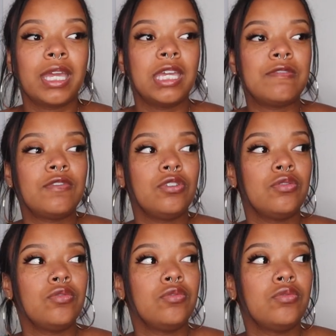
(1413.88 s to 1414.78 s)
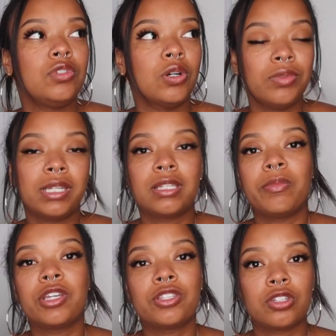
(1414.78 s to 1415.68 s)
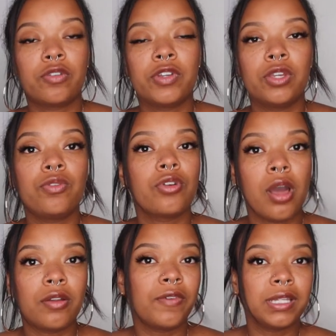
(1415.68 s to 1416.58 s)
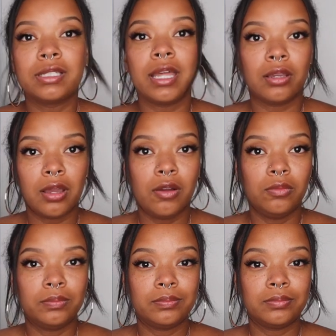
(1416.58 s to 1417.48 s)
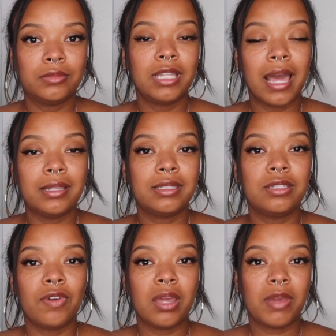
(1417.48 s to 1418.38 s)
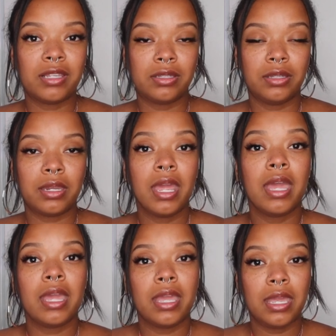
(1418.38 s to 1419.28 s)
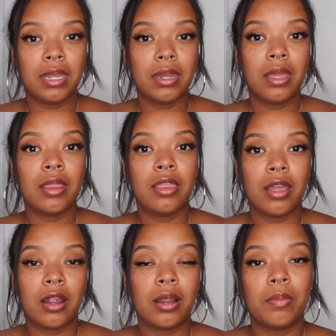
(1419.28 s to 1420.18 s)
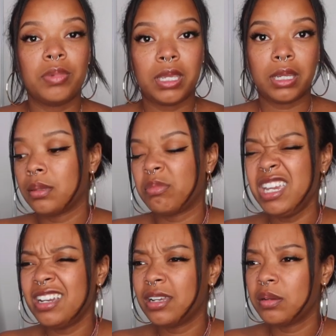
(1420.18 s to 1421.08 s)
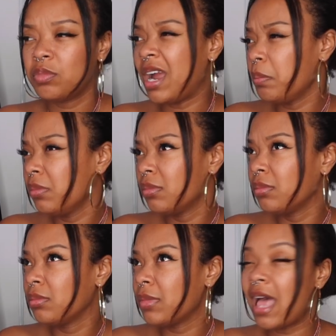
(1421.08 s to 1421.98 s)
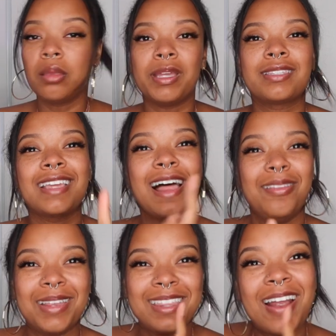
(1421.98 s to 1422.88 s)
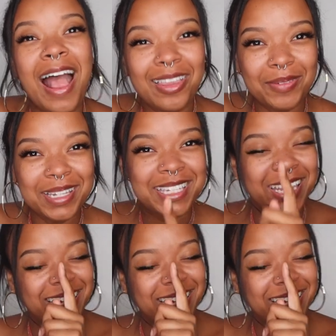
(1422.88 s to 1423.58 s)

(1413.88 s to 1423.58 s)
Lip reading: If you don't think something is serving you, you're not afraid to let it go. That is a divine masculine in their peak, prime, element, in their element.